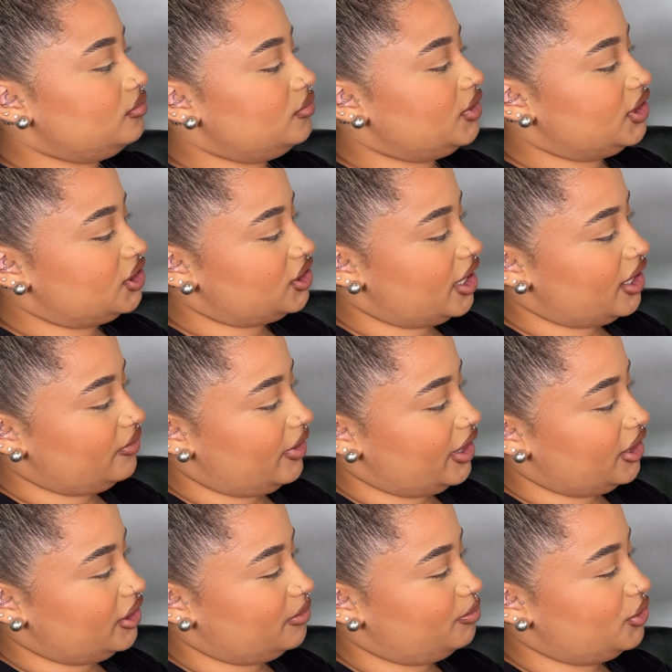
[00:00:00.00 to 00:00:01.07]
This shade right
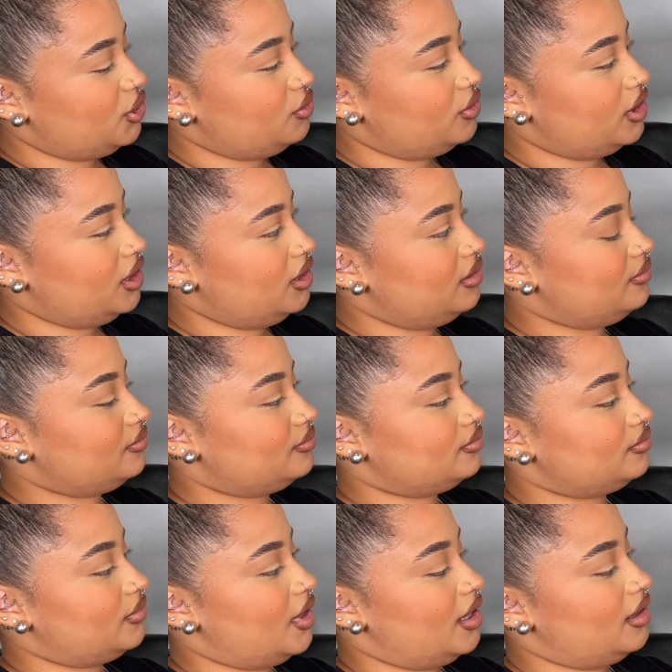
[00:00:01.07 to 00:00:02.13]
here, Pukey.
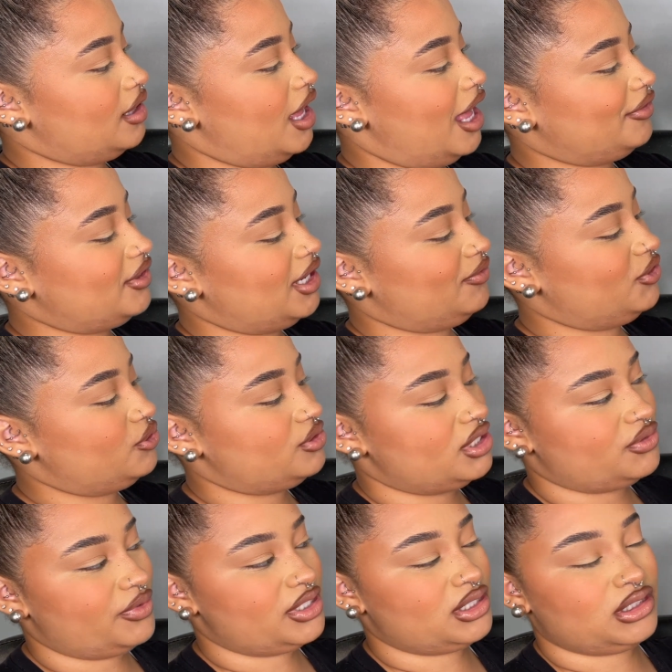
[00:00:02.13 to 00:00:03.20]
I think I've used
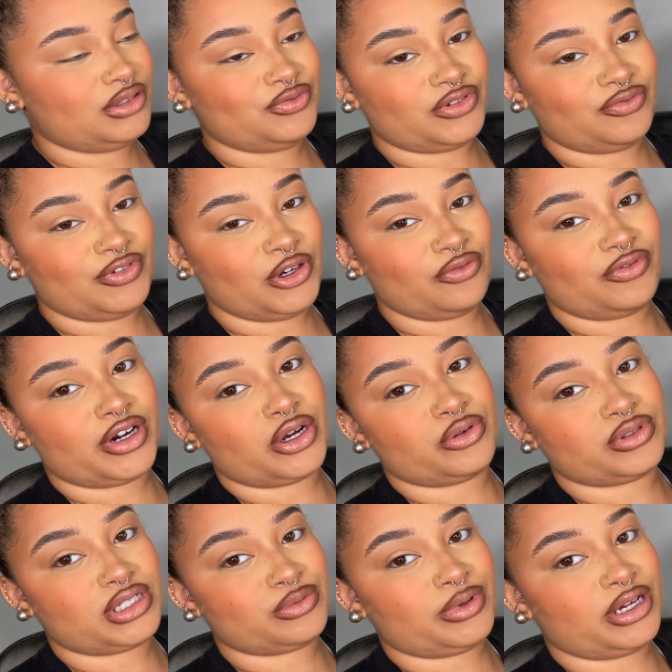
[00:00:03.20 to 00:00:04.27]
this recently for faux
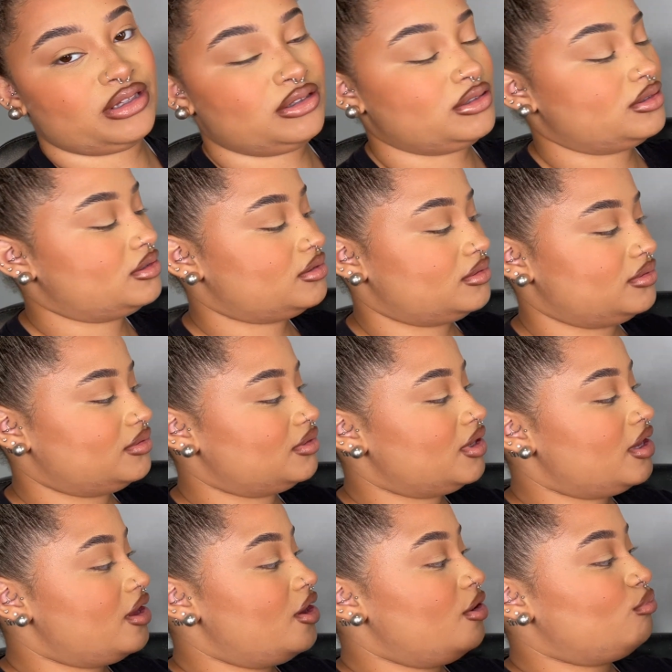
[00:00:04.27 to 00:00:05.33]
freckles. That's why it looks
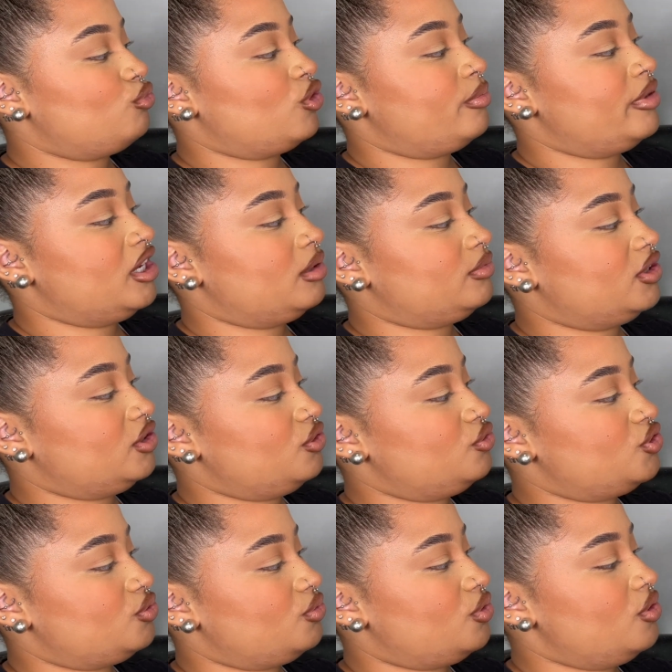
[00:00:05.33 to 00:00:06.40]
more beat up than
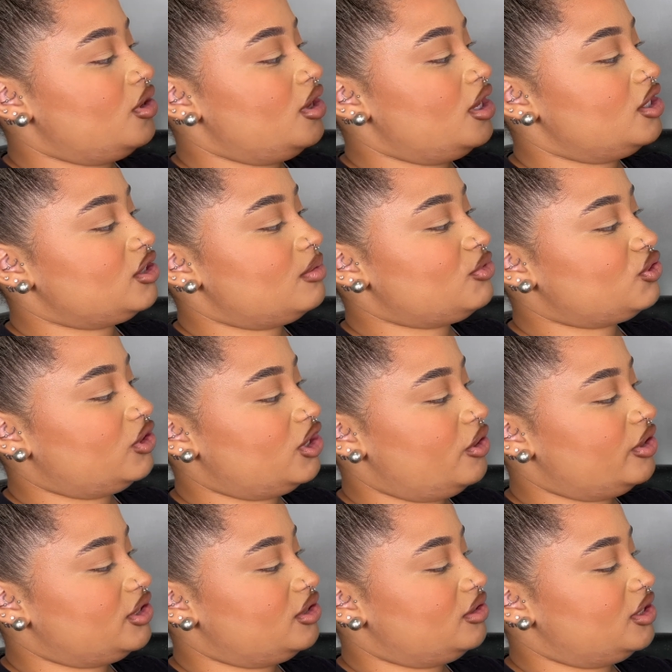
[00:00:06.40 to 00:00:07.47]
usual. So I'm gonna go
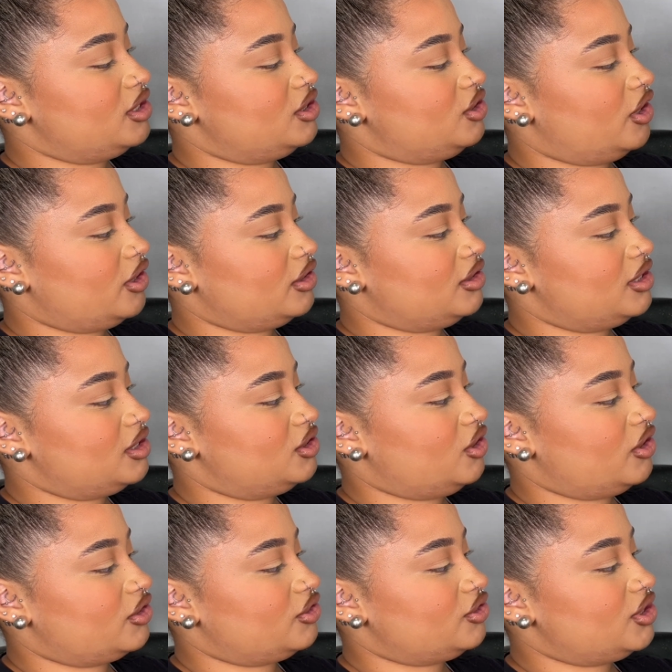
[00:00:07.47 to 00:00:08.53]
into this
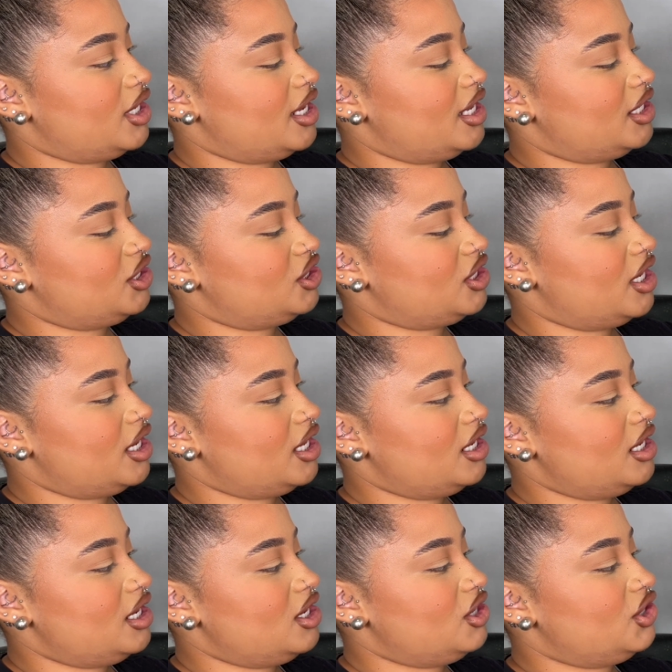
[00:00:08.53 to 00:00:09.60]
darker tan shade
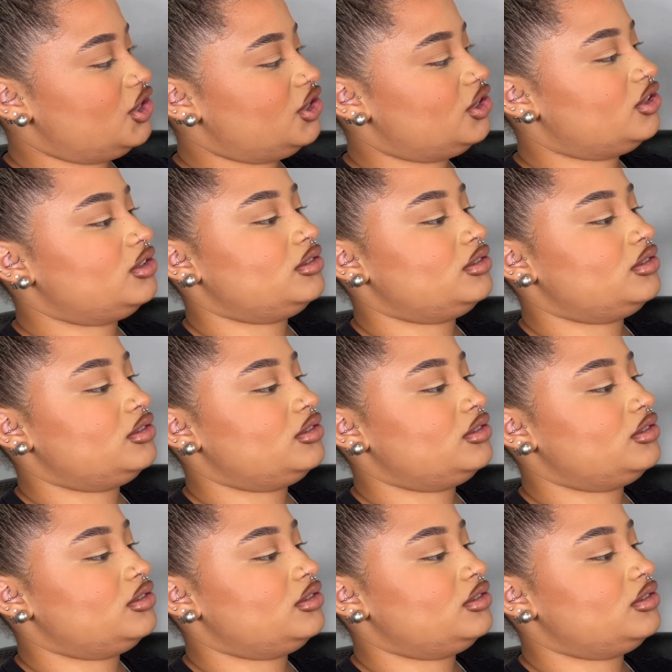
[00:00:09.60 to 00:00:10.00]
here.